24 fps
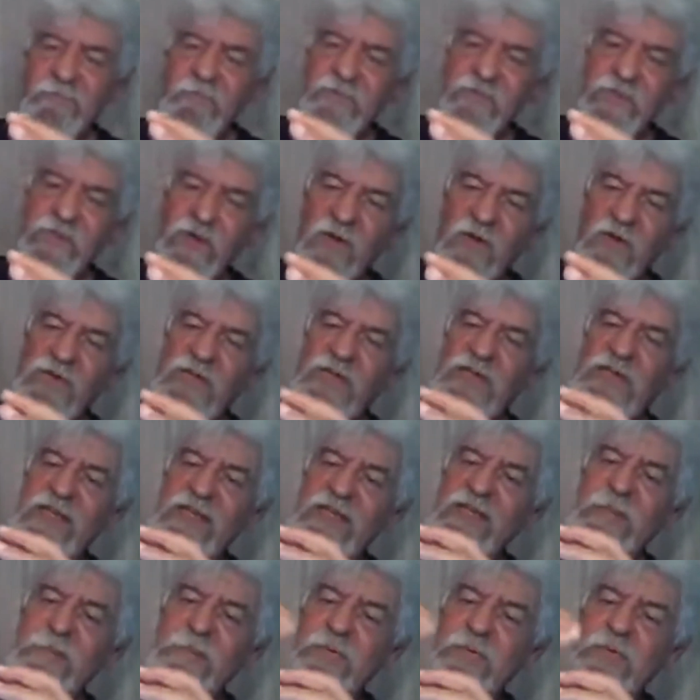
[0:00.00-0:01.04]
really
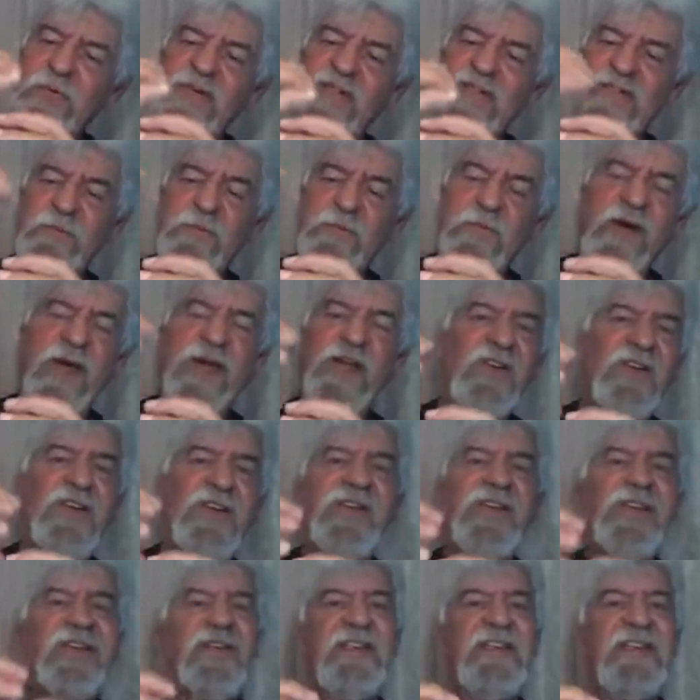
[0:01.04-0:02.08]
under pressure by a lot
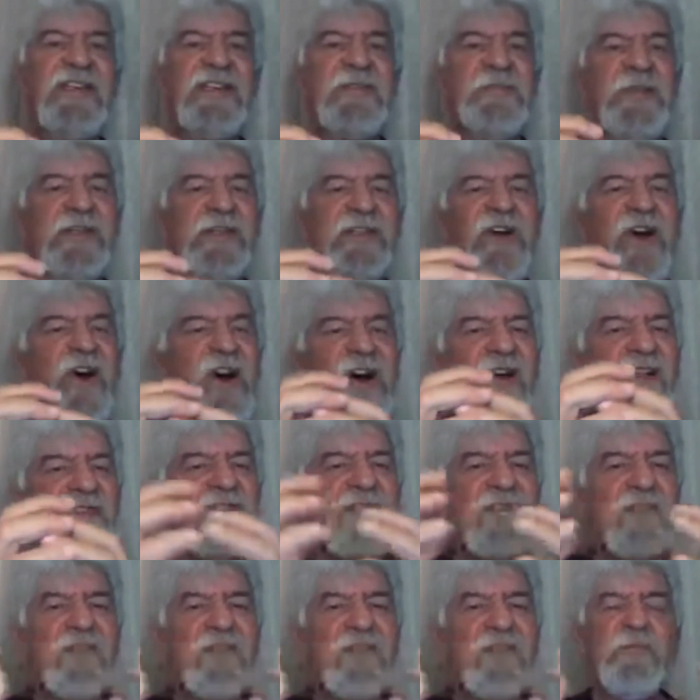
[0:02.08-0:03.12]
of things, but the
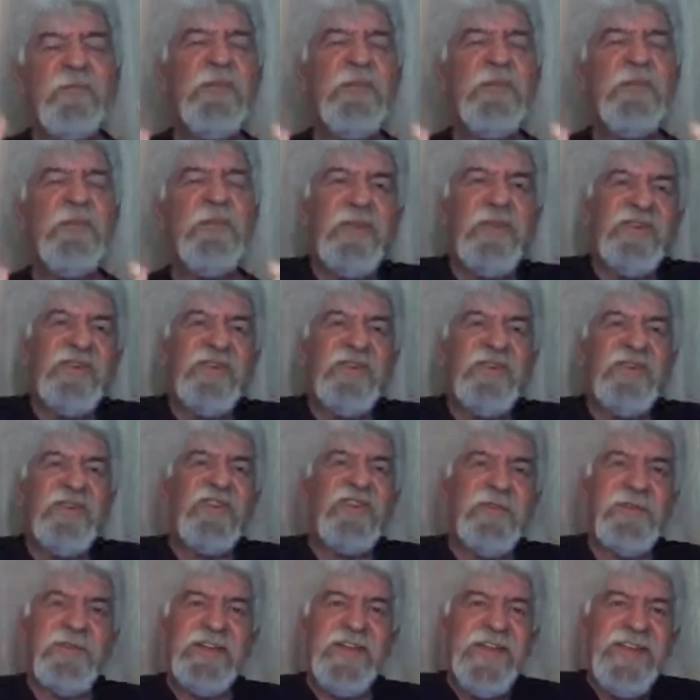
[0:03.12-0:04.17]
hearts are
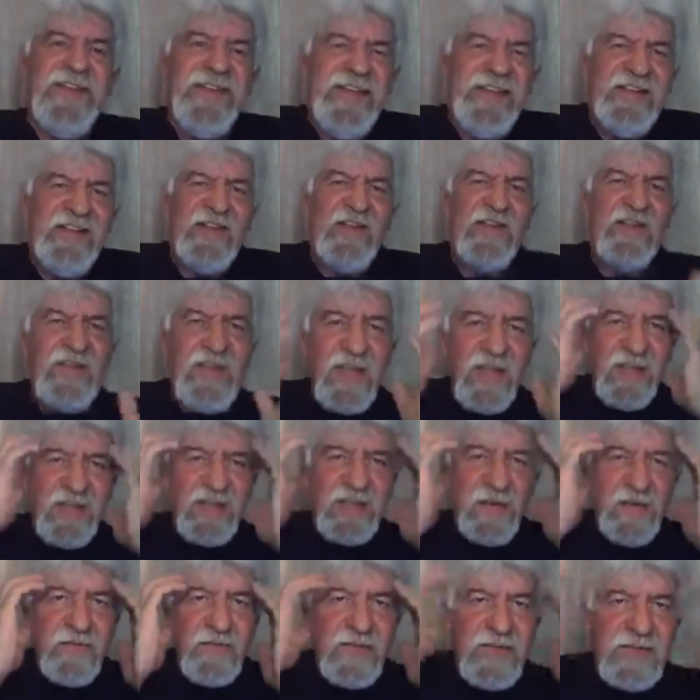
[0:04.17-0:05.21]
often, and they don't
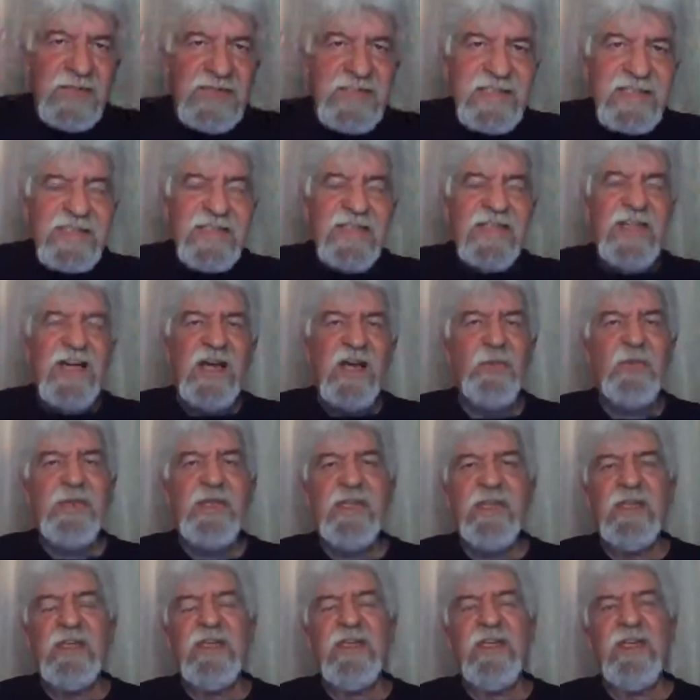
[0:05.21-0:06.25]
really see how we
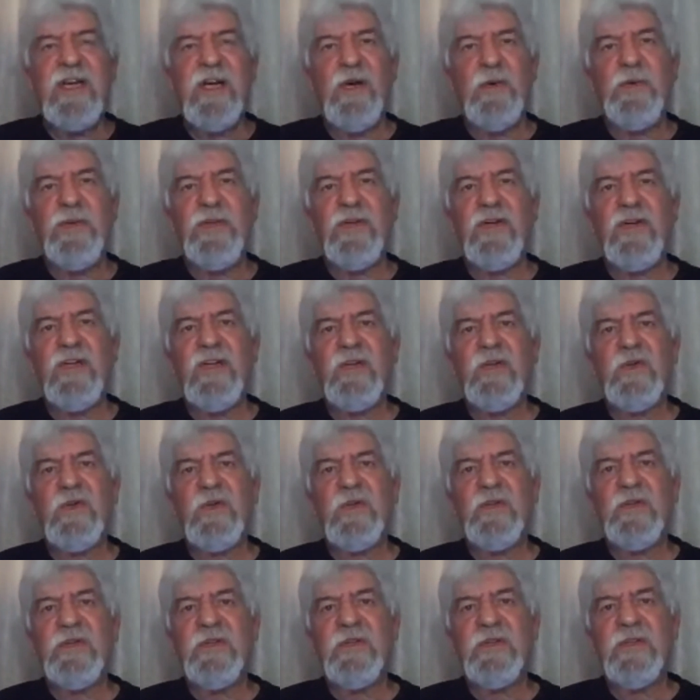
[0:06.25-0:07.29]
are, Lord.
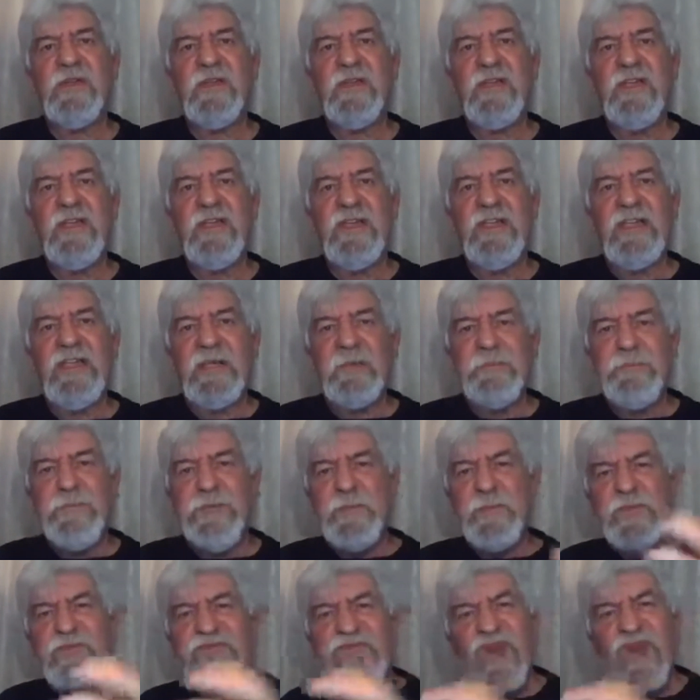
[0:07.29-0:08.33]
Let
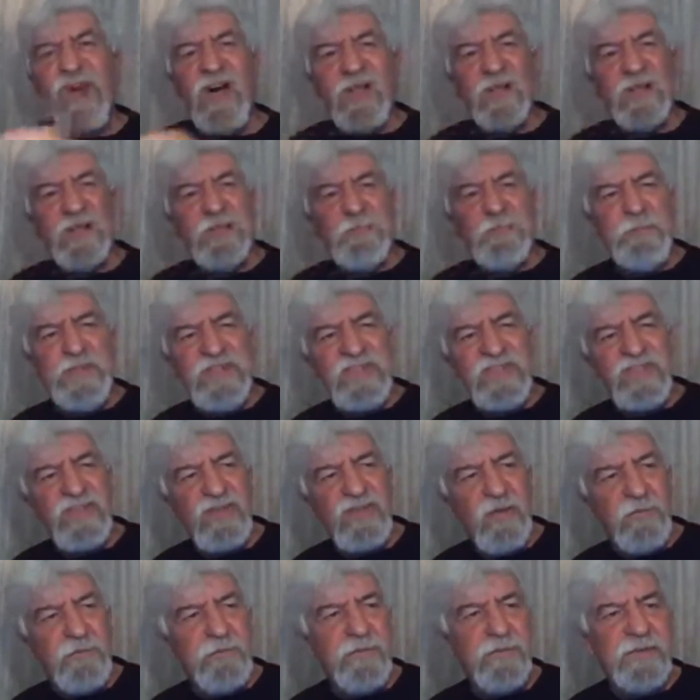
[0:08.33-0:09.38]
people's heart be
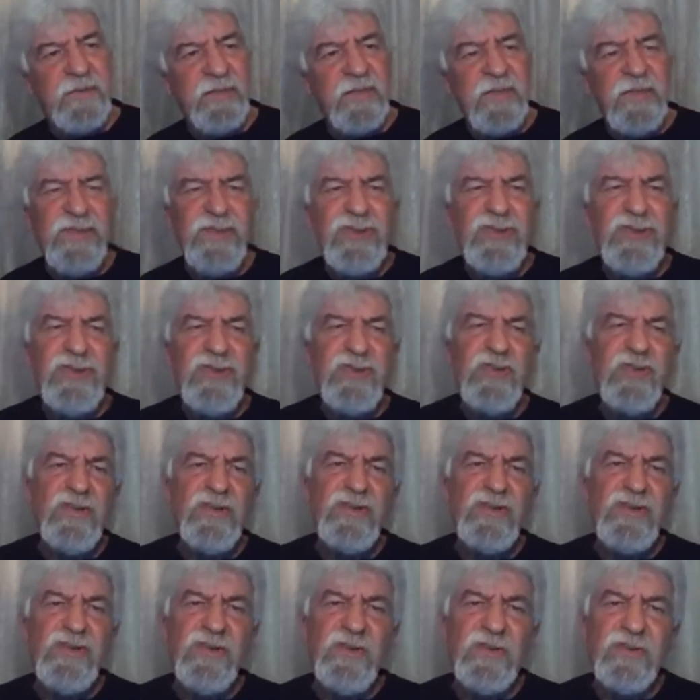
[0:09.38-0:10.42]
softened to
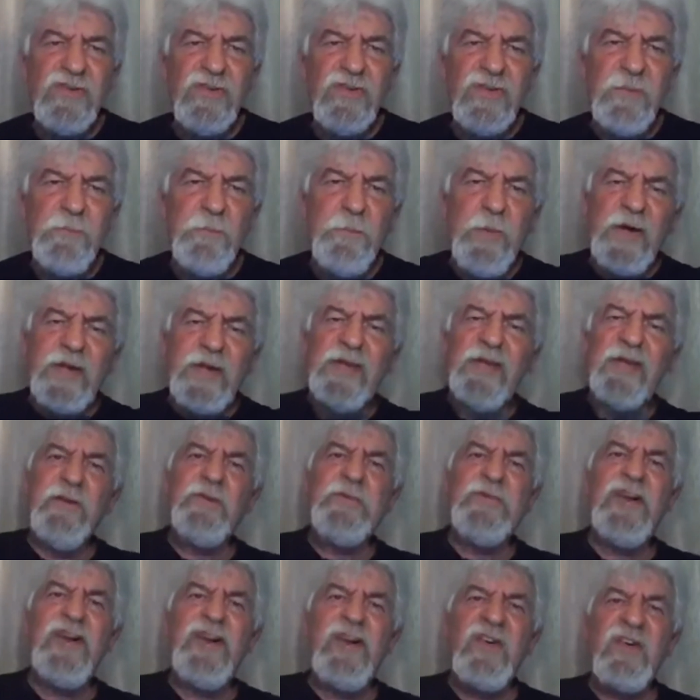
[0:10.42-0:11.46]
the body of
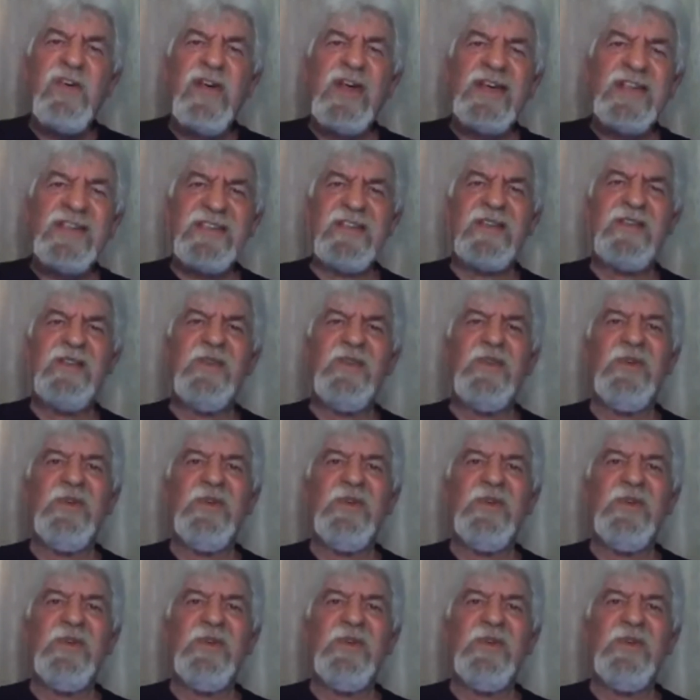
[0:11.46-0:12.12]
Christ, Lord.